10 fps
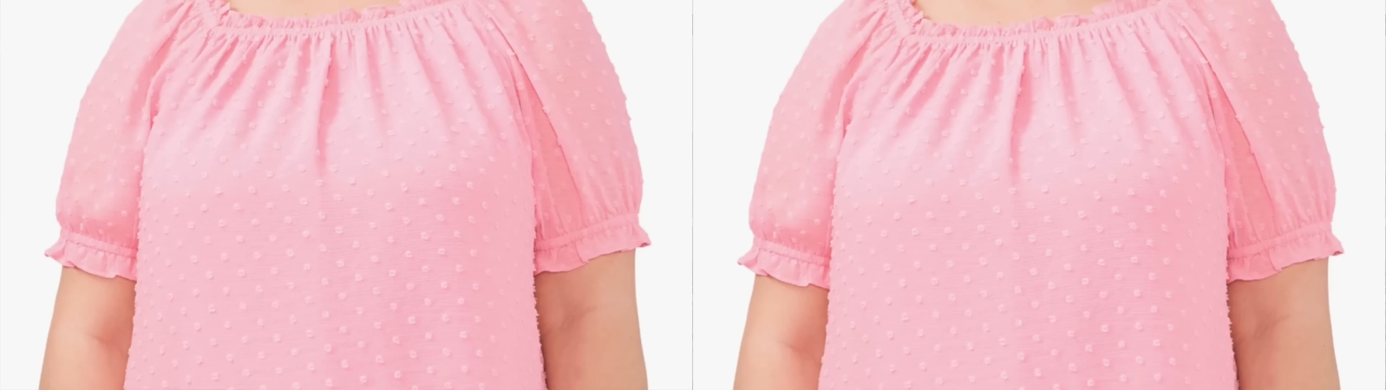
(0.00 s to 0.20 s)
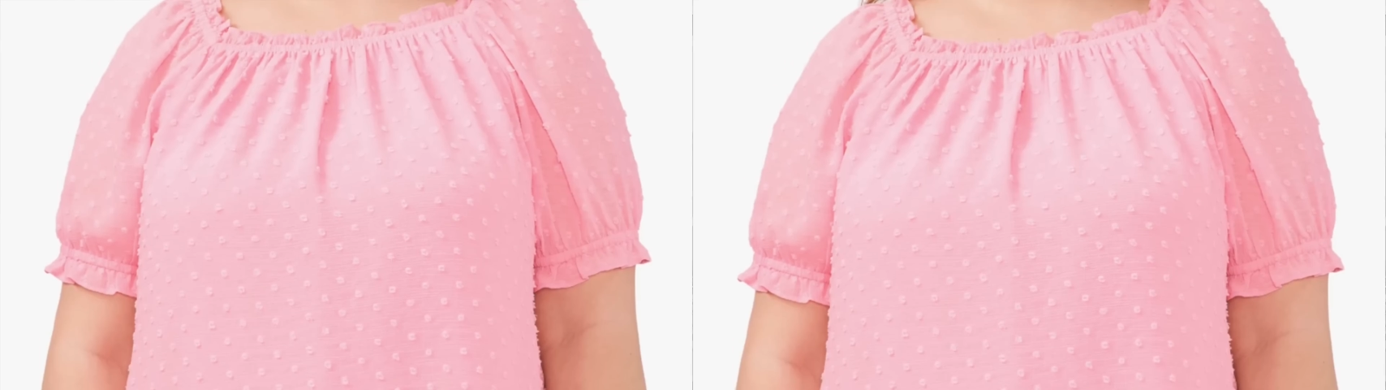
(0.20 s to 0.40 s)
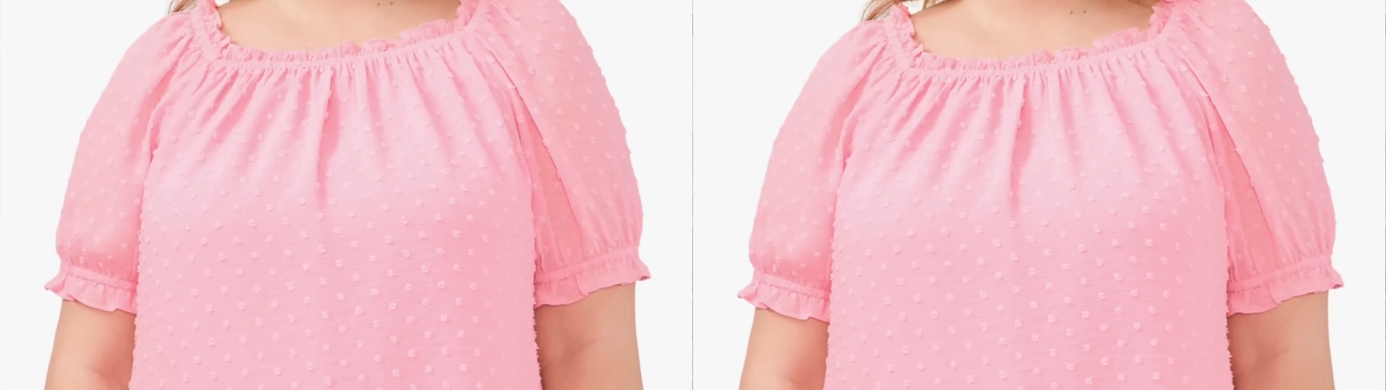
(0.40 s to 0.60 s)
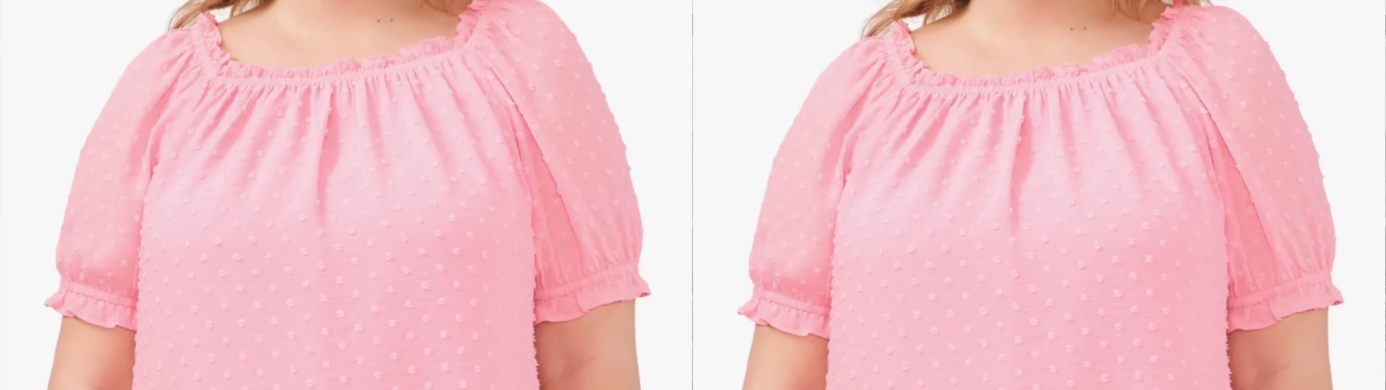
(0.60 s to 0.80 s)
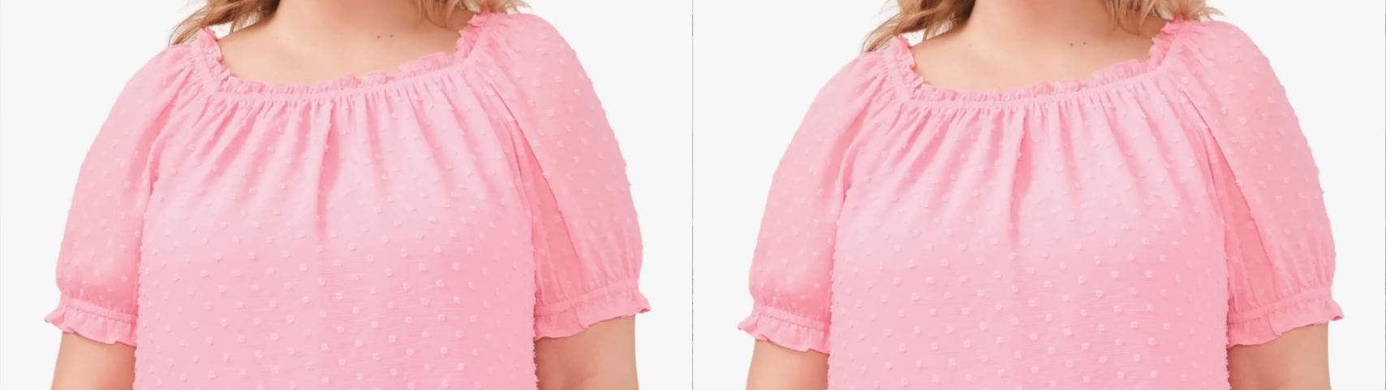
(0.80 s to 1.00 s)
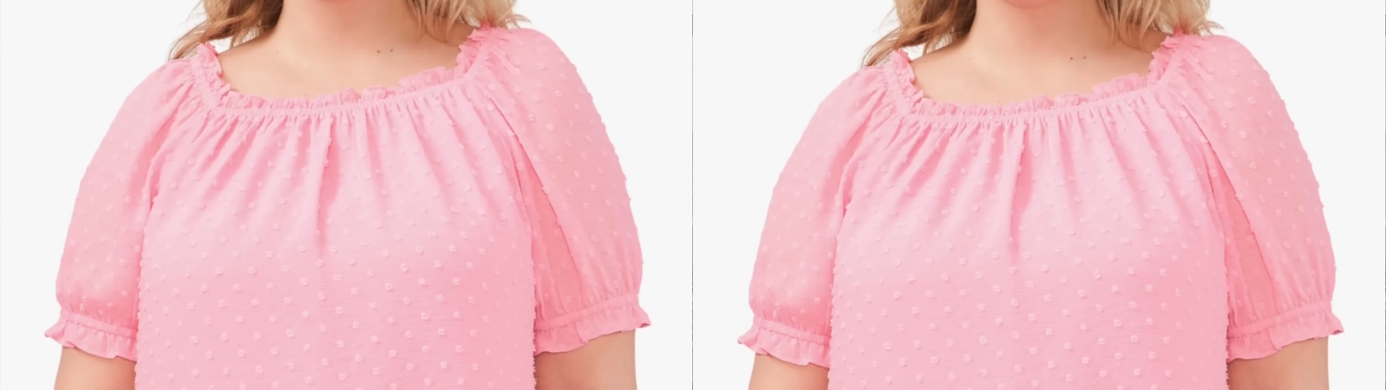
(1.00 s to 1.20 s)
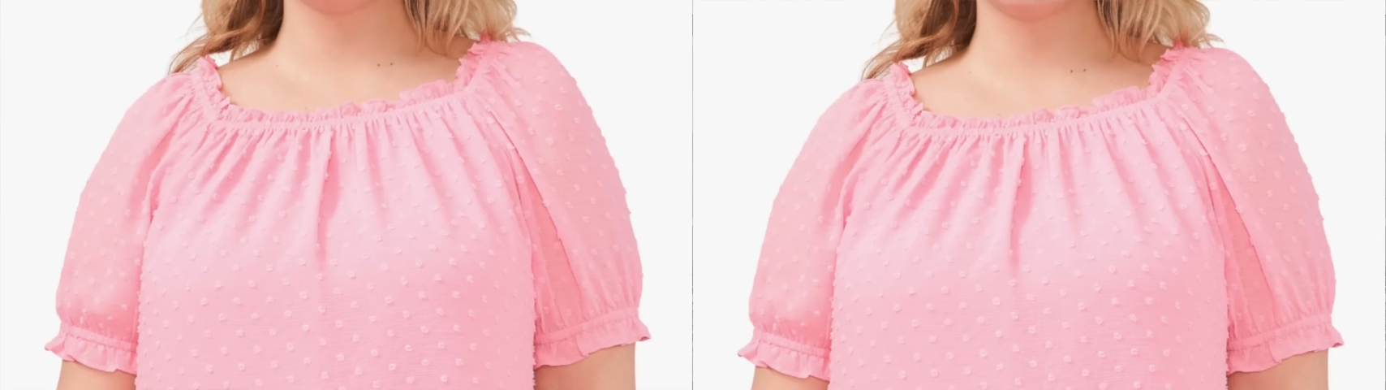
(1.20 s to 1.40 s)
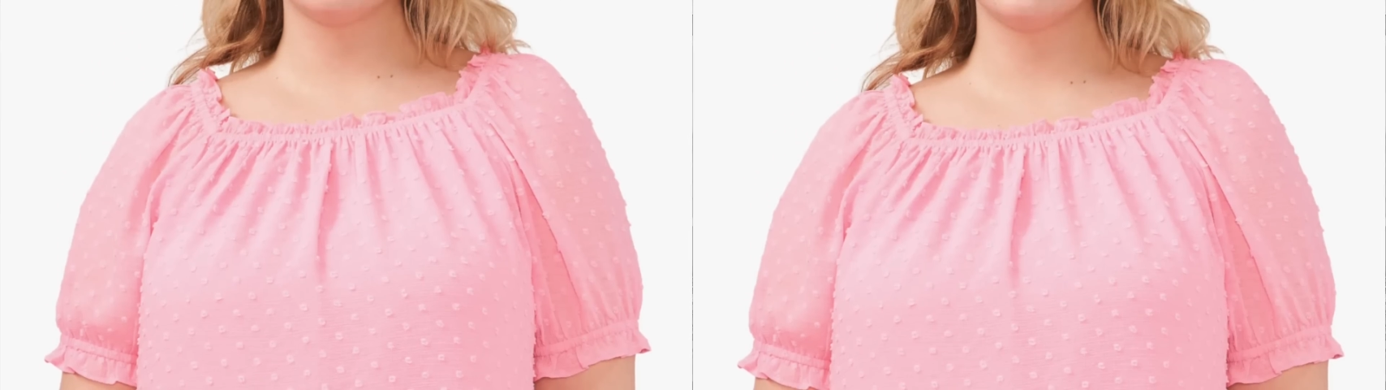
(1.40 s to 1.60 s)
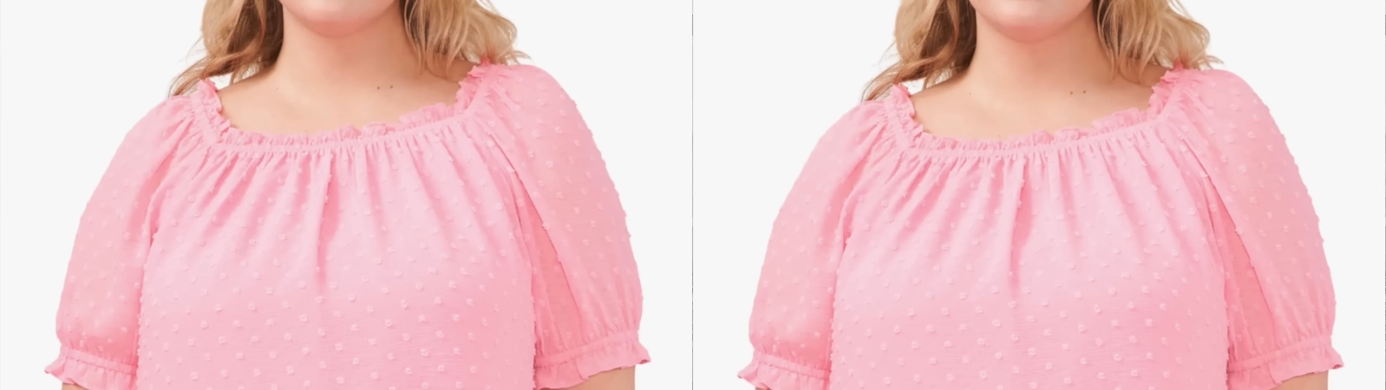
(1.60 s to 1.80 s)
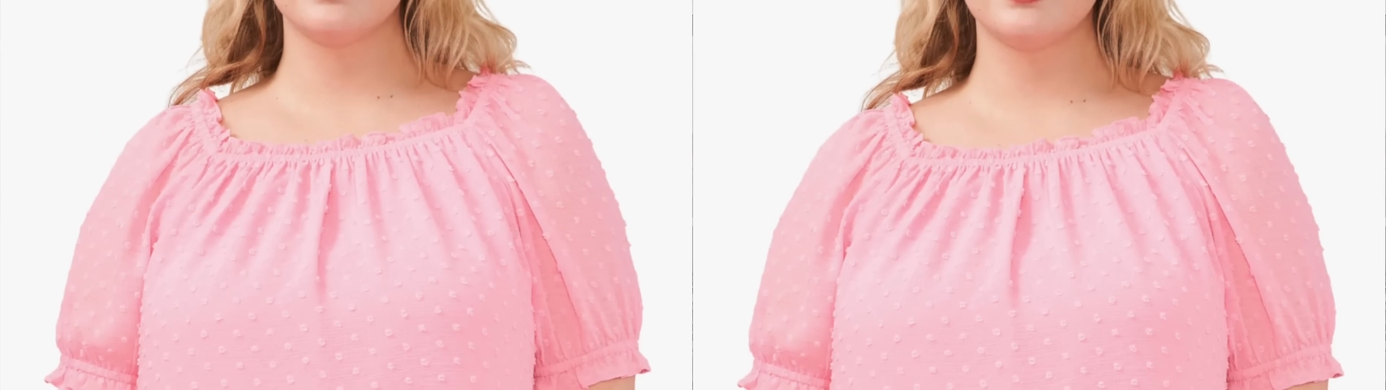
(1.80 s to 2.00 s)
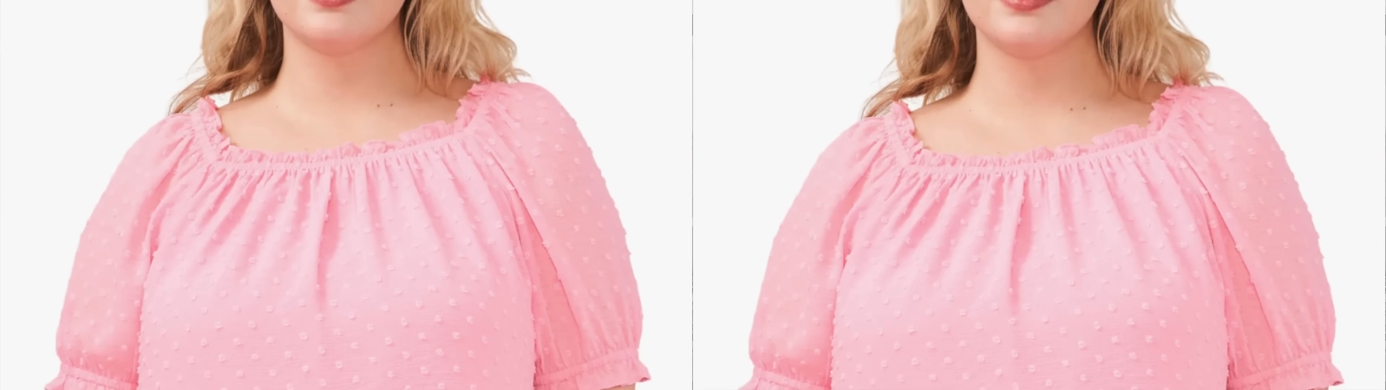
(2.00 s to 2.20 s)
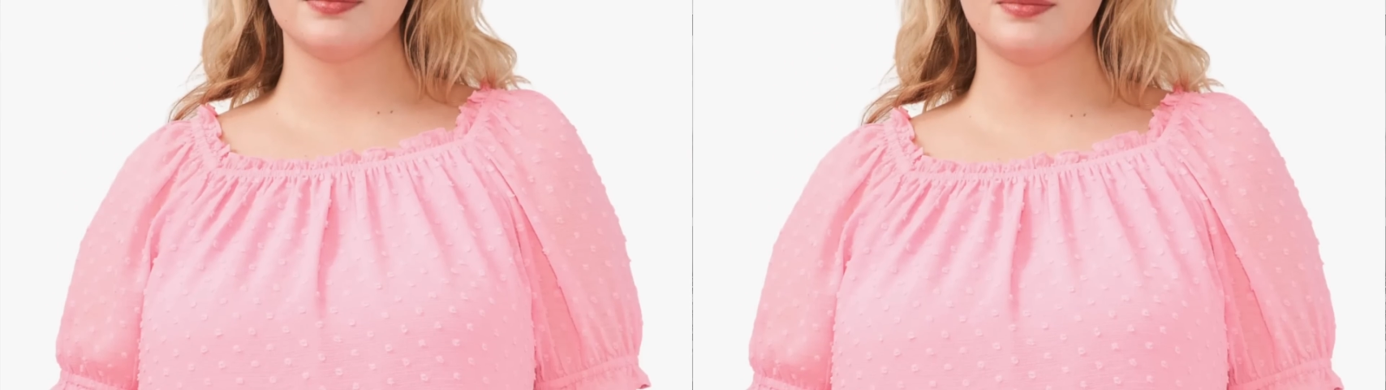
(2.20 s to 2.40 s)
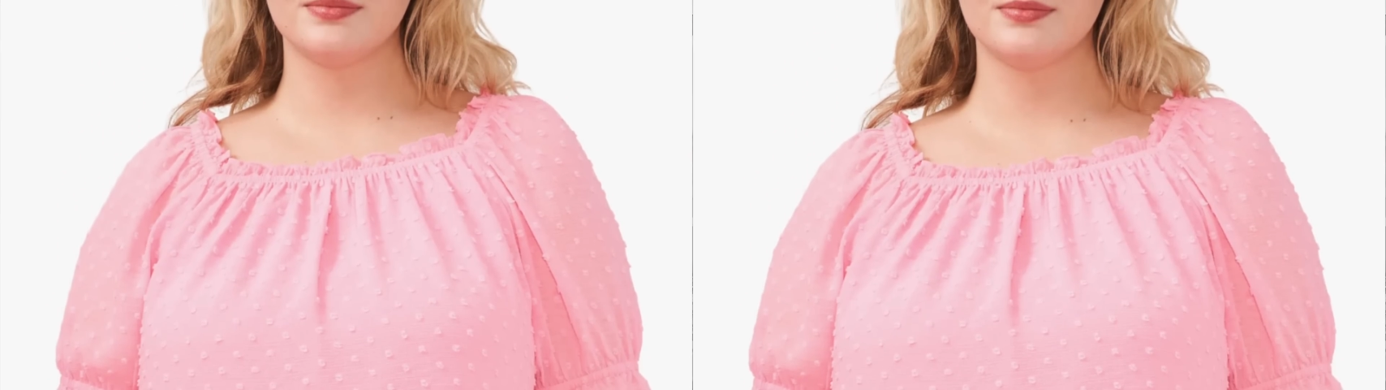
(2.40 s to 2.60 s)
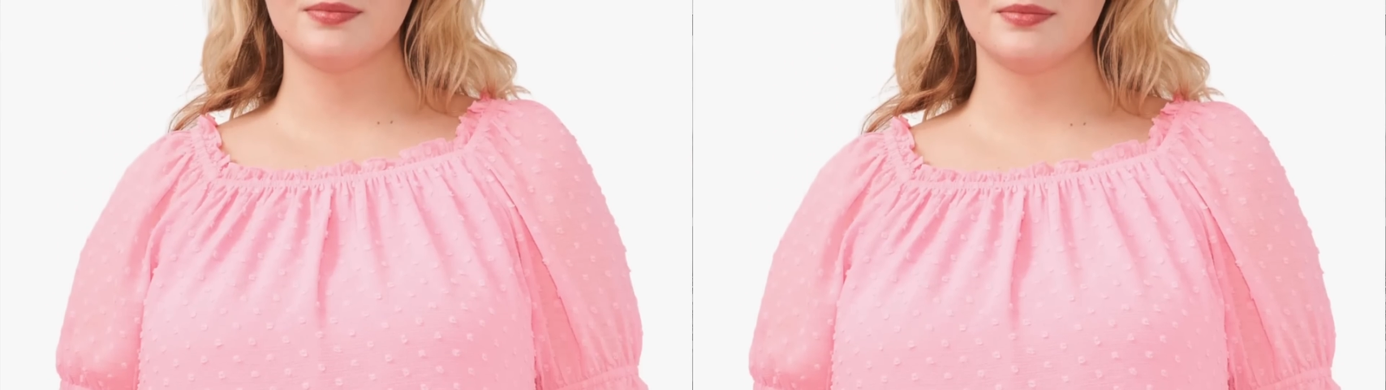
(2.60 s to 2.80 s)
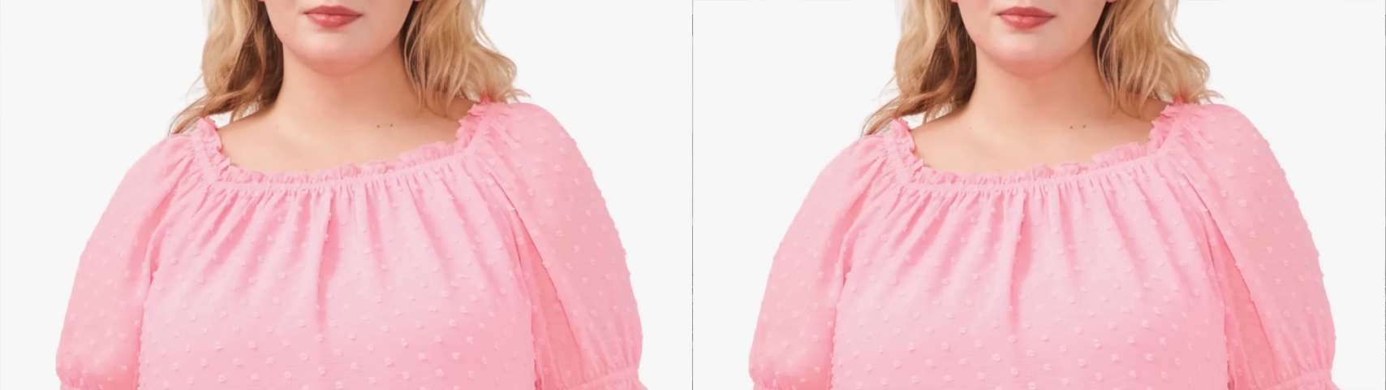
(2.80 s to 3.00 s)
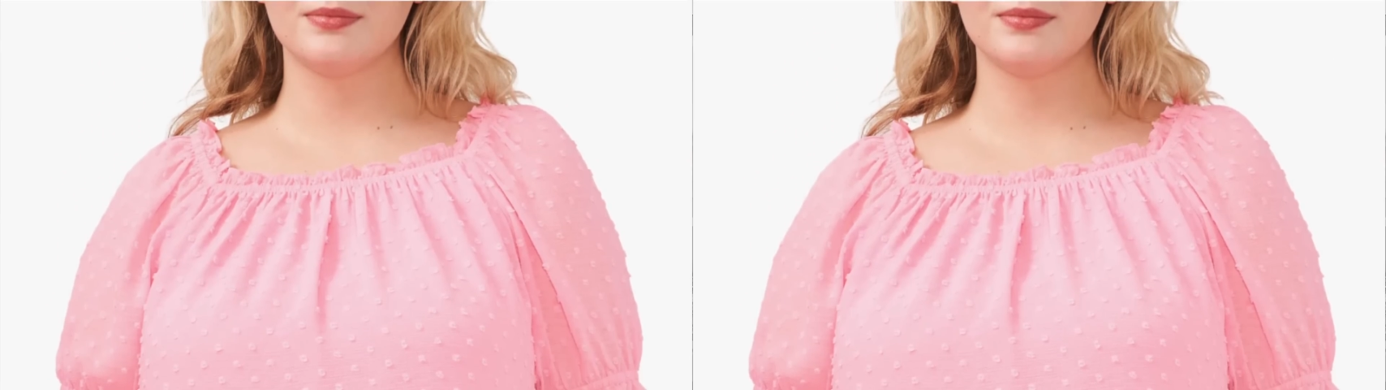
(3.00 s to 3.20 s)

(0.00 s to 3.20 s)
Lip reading: [unreadable: no face in view]